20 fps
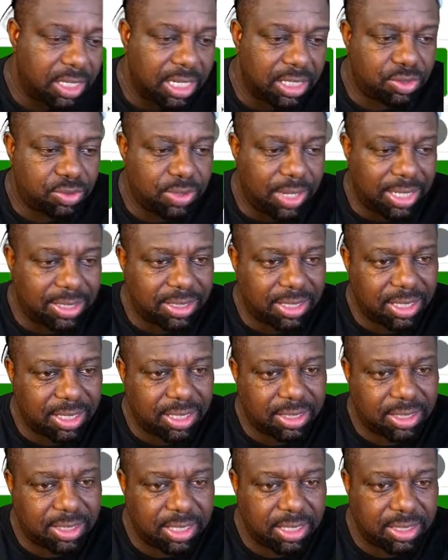Let's try 10
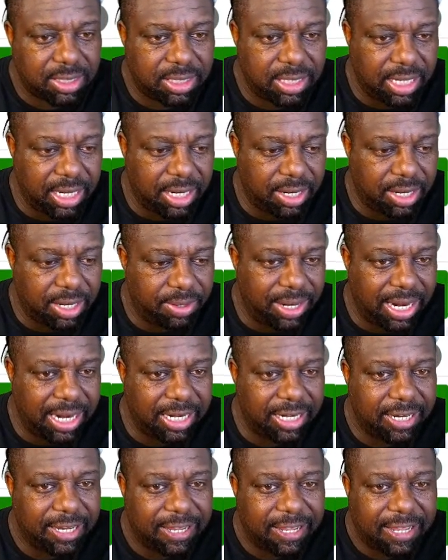assists there,
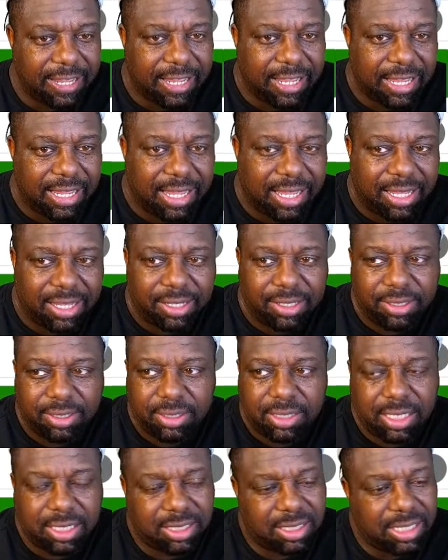right?
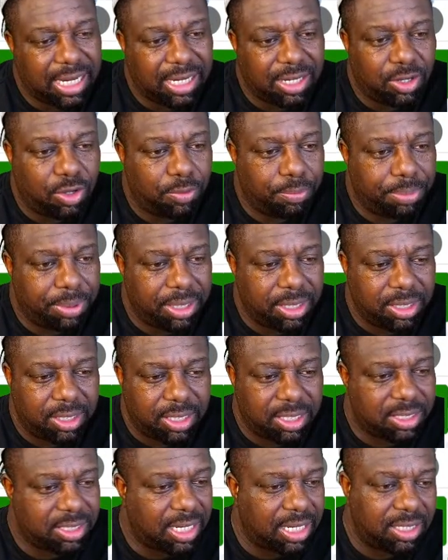This ain't gonna be.
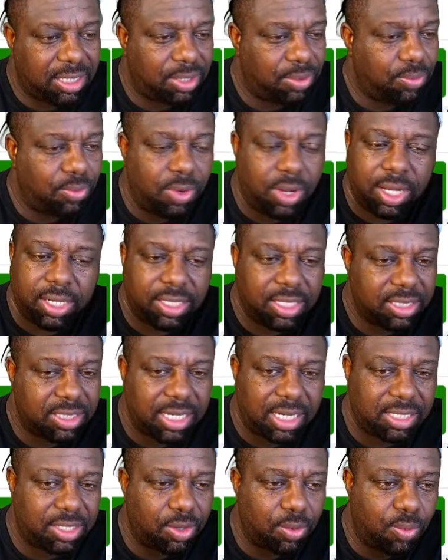This ain't the one.
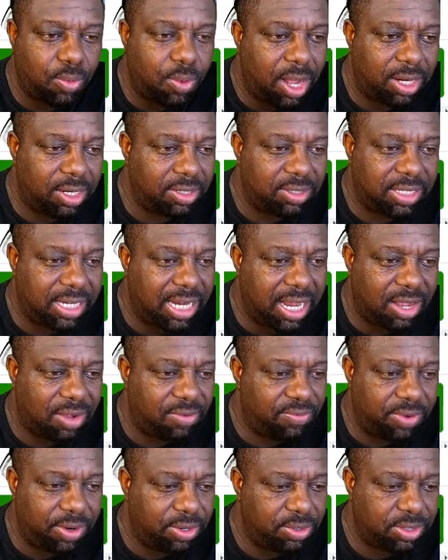This ain't the watered
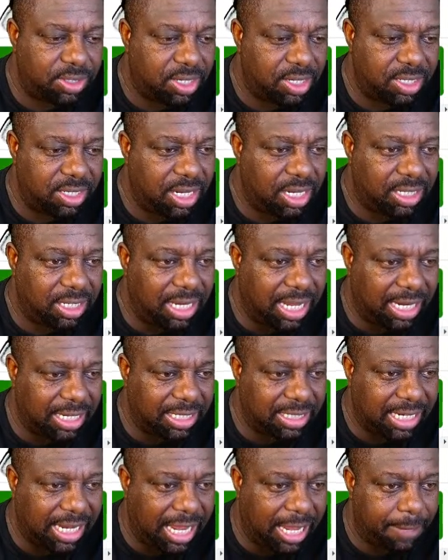down version or nothing like
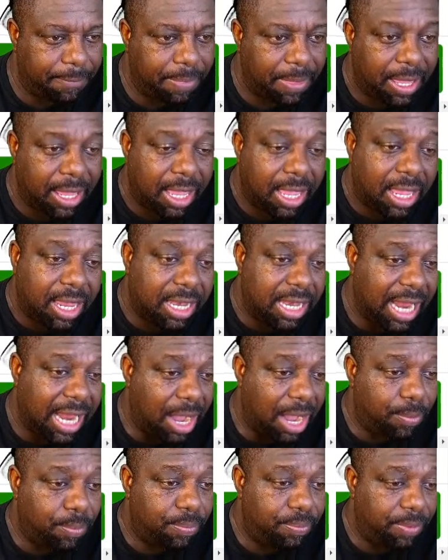that.
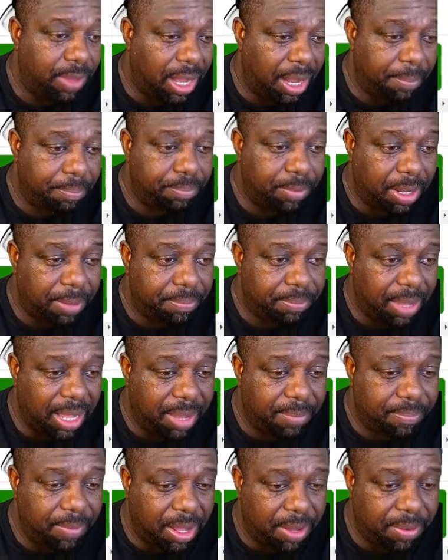Now
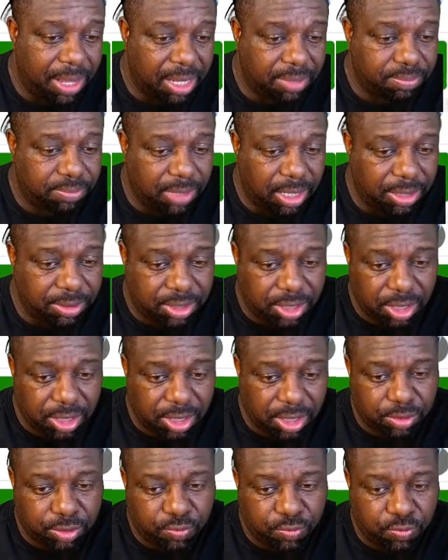I
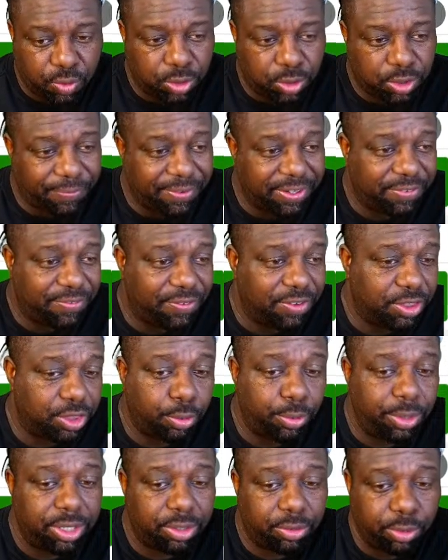took Vucevic for
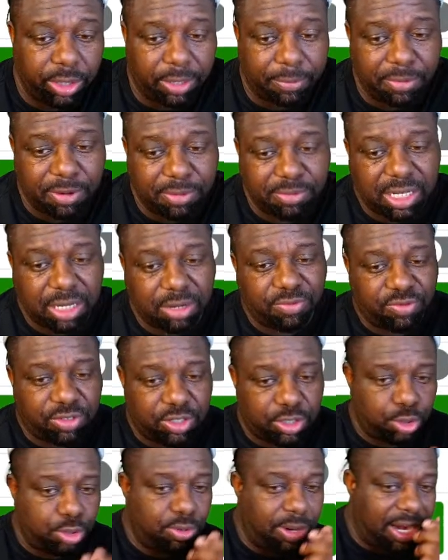3 3. I'm taking
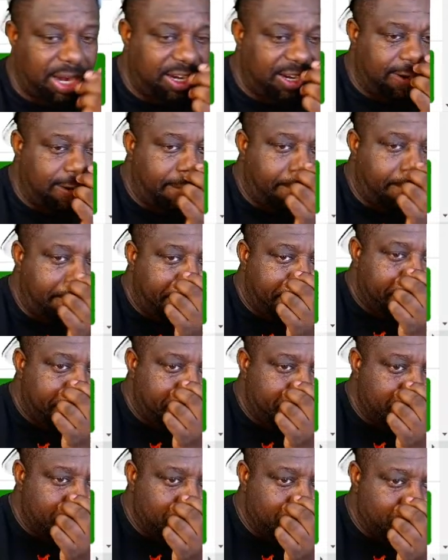for two right here.
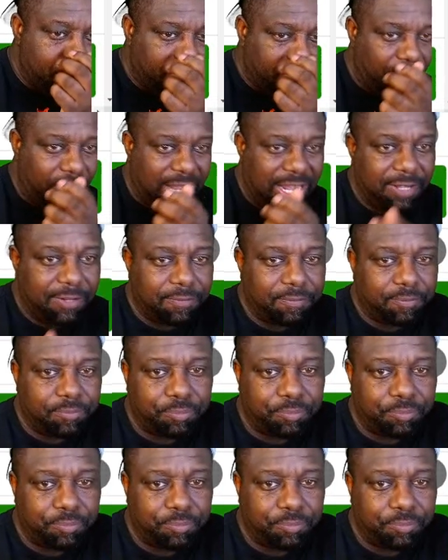All right.